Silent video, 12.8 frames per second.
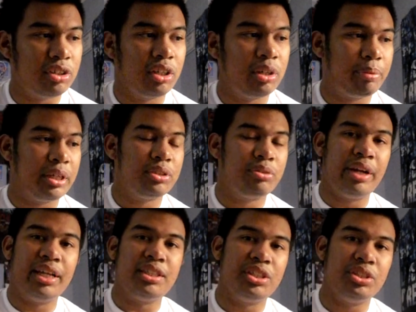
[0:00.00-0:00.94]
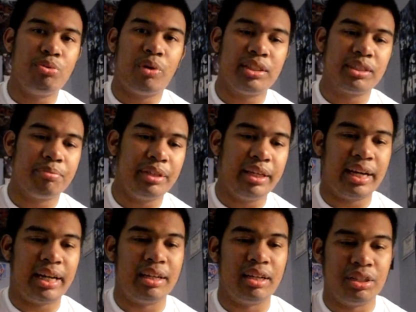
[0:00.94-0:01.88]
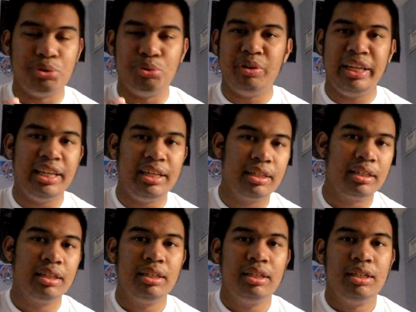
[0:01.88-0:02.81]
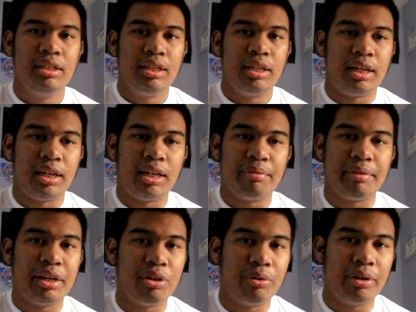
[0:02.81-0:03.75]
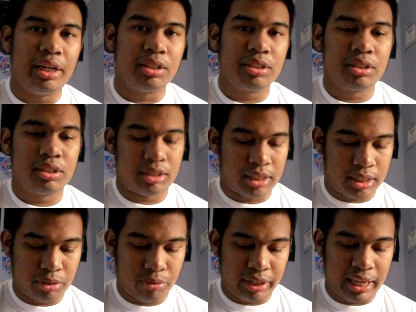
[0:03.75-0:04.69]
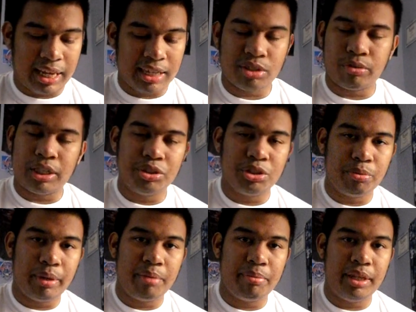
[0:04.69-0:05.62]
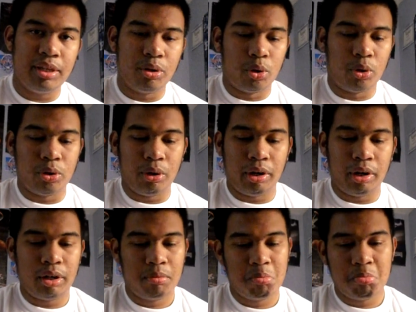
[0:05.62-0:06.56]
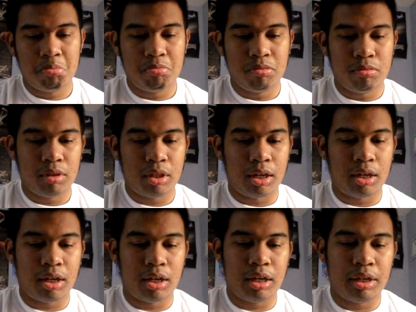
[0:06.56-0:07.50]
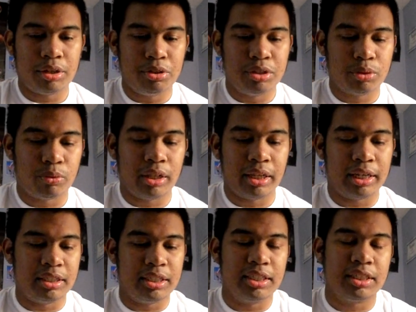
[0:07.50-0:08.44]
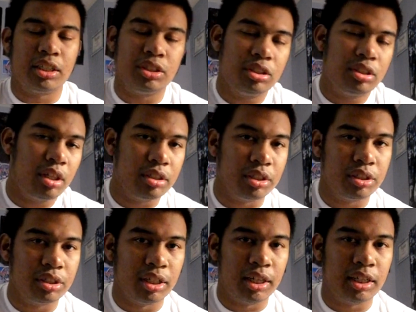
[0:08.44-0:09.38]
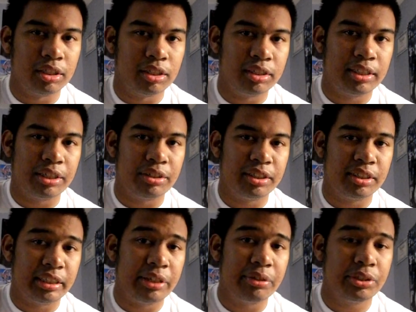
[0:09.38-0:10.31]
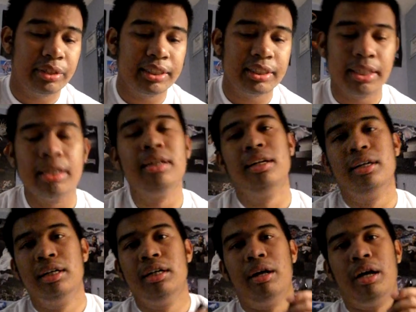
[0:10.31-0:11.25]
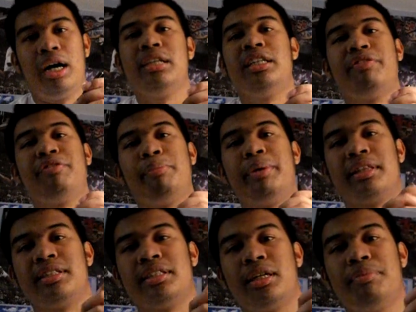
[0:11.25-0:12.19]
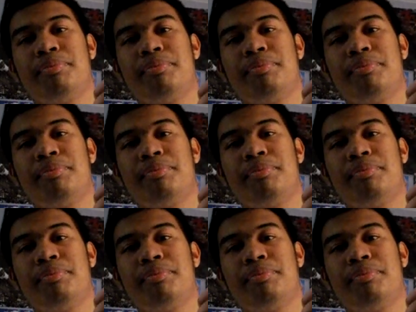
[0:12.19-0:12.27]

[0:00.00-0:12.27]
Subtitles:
price range and you want something kind of unique that no one else really has around you, maybe, or you just want like a decent $100 good sounding stereo headset, definitely pick this up.